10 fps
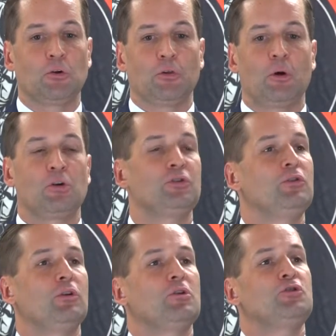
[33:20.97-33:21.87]
are
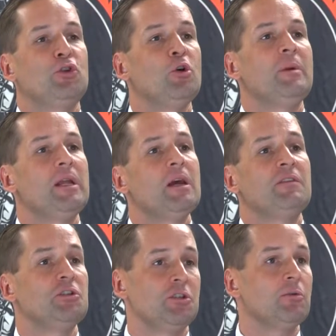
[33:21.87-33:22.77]
too many
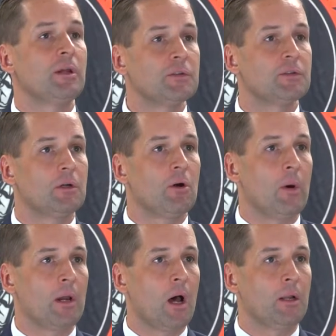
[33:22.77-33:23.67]
of these shootings
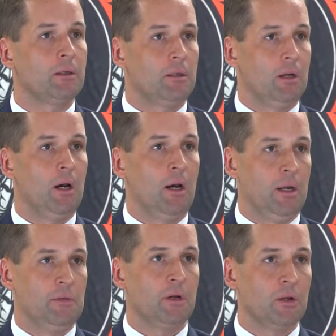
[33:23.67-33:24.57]
going on
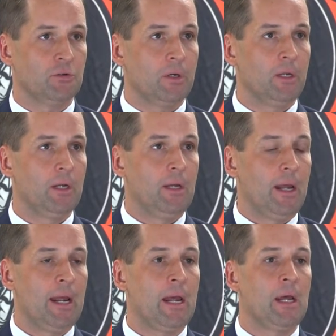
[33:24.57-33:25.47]
in the country,
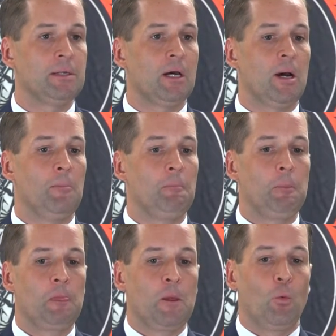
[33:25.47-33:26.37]
and
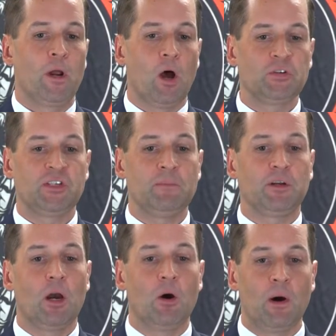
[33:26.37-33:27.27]
we all seem
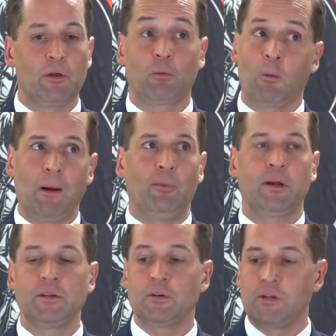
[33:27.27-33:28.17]
to go, whether we're
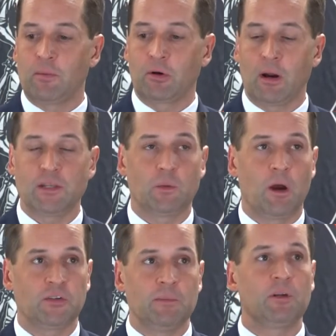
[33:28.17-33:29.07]
Republicans or Democrats, we
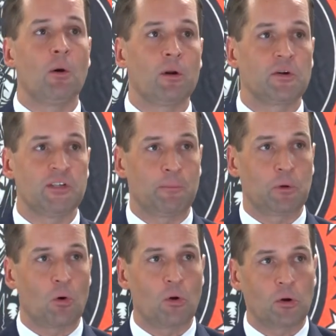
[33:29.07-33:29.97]
all seem to go in our
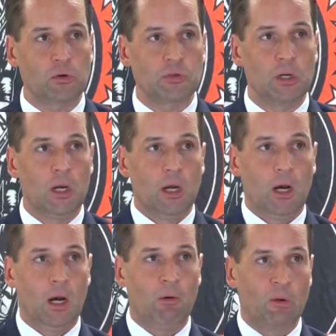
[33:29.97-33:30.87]
separate corners
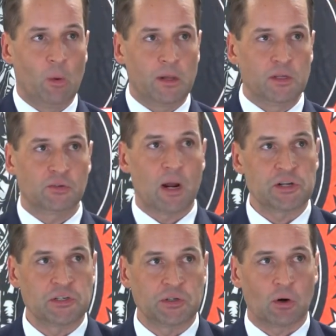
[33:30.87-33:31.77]
when one of these
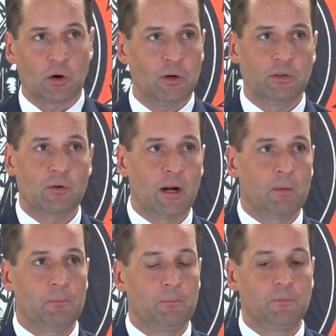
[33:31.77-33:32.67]
tragedies occur and try
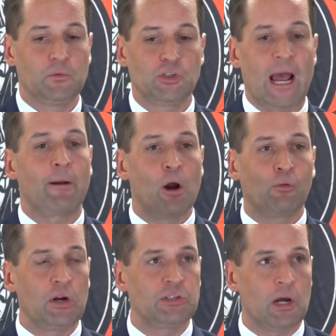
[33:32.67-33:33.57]
to shout
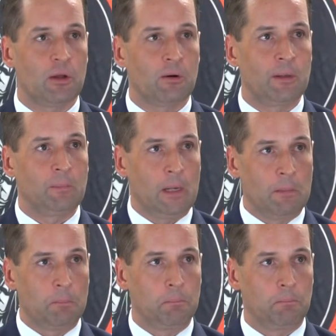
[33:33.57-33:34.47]
over each other
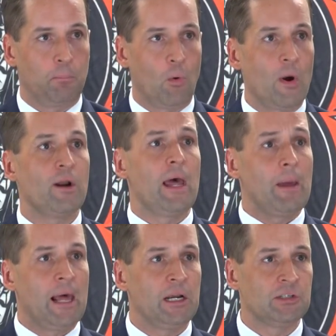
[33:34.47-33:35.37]
and point
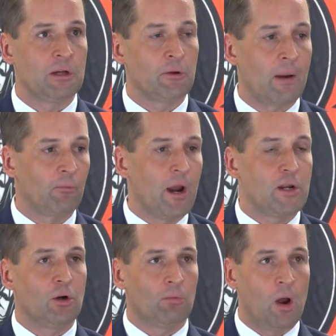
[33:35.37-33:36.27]
at each other, I'm
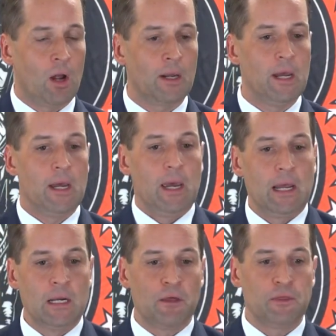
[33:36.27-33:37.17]
right, you're wrong,
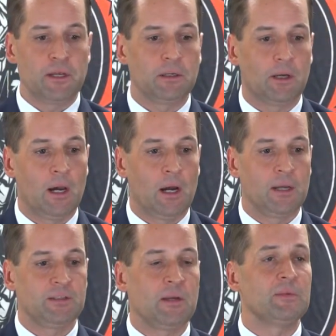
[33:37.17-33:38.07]
and nothing
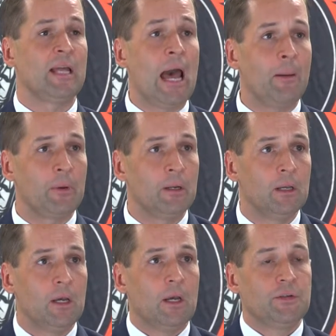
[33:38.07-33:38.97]
seems to happen.
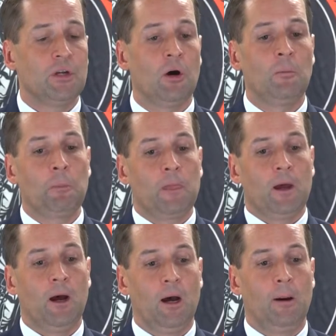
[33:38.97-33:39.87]
So
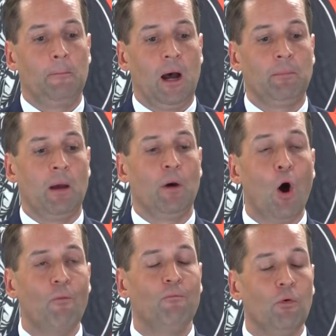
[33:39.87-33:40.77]
I'm
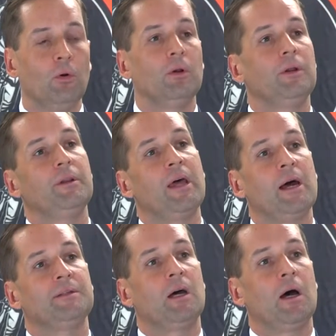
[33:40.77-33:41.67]
hopeful
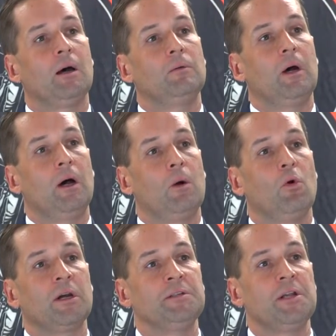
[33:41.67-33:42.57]
that
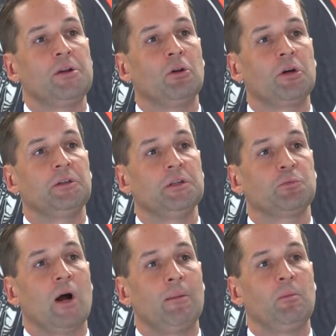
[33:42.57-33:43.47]
we'll continue to look at this
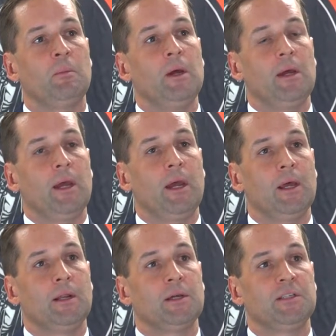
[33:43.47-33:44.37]
problem
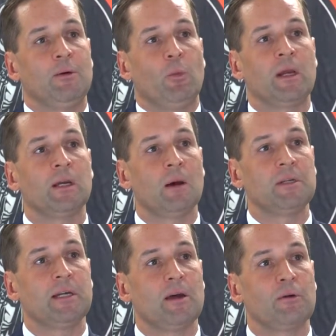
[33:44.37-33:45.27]
and see what we can
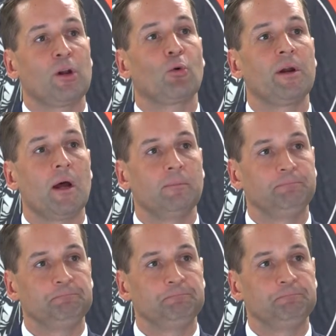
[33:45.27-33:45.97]
come together and agree on.